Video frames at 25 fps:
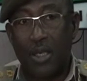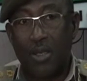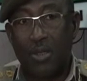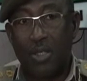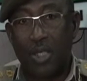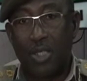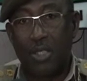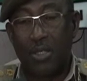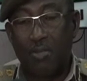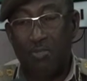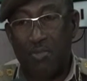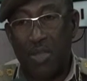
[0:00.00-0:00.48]

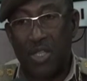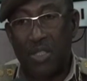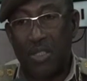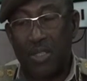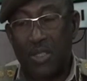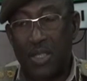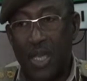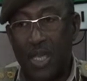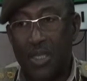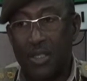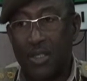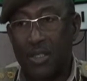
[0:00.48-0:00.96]
This
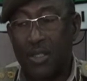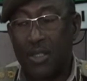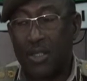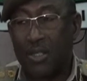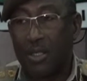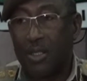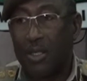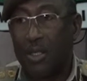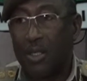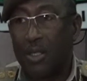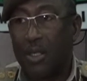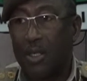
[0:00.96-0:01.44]
means that
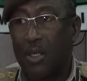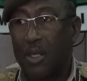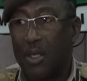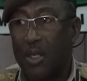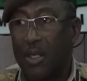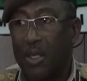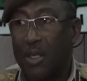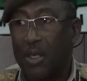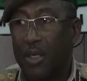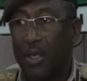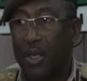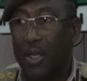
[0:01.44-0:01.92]

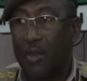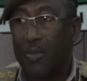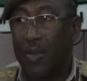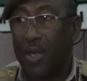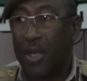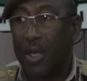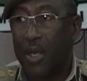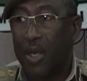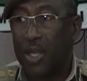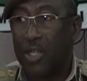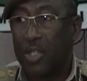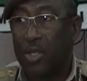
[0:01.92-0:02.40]

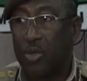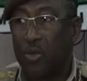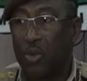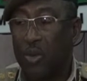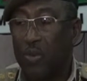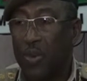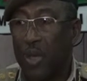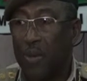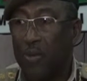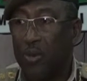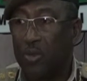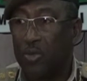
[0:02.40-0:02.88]
immigration will
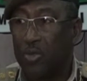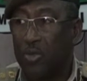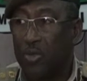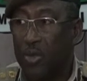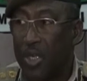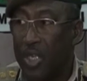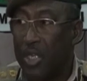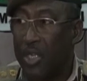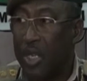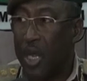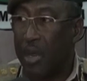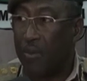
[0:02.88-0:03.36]
be able to
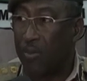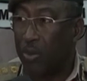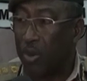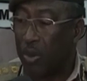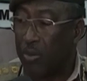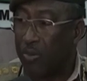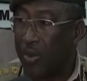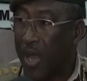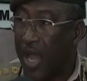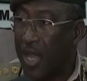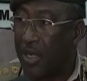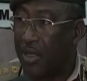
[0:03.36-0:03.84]
lead and
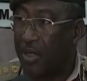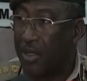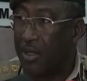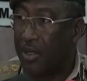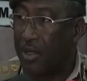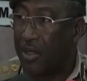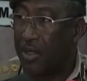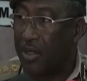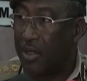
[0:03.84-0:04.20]
provide